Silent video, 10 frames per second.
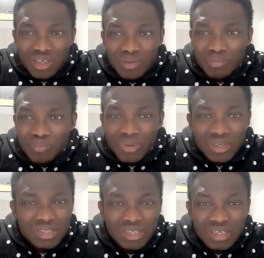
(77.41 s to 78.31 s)

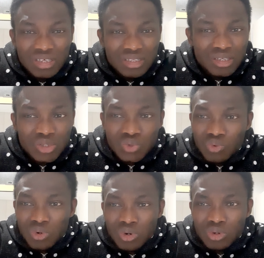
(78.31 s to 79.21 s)
best in this
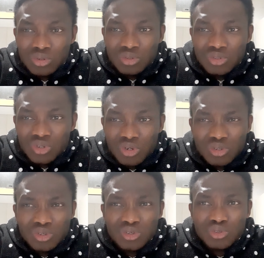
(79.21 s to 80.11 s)
world.
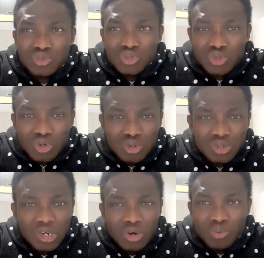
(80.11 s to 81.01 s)
Just
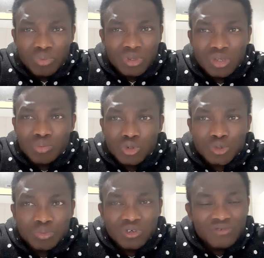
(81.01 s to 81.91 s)
try to be the most
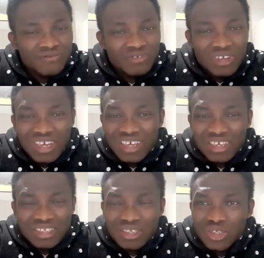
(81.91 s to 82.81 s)
beautiful girl
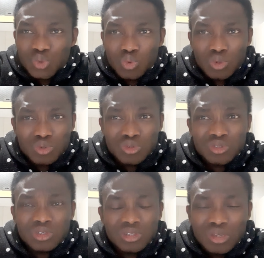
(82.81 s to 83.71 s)
in this
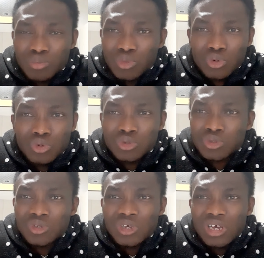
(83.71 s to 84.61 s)
world, the most
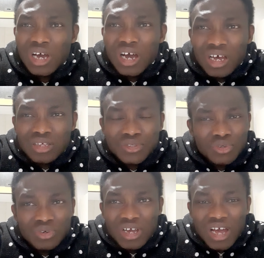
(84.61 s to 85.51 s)

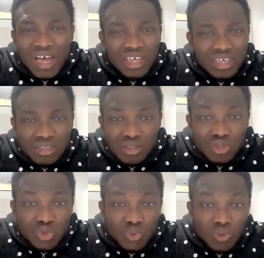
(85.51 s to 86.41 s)
handsome guy in
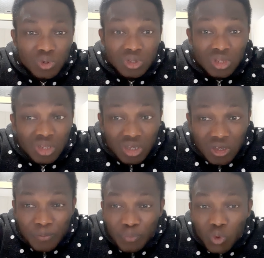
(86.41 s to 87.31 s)
this world.
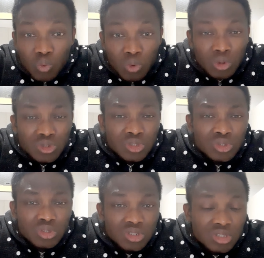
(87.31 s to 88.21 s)
Then what
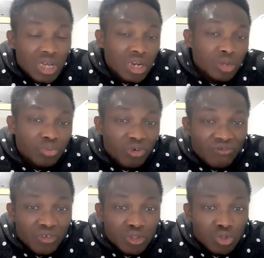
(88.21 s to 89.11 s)
shall it
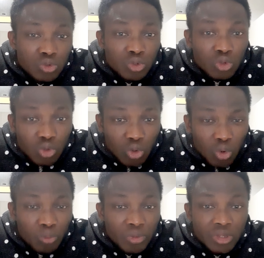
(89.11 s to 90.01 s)
profit you to
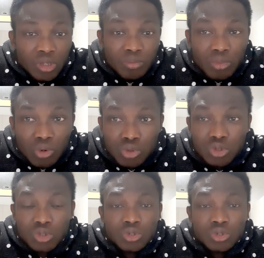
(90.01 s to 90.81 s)
be the most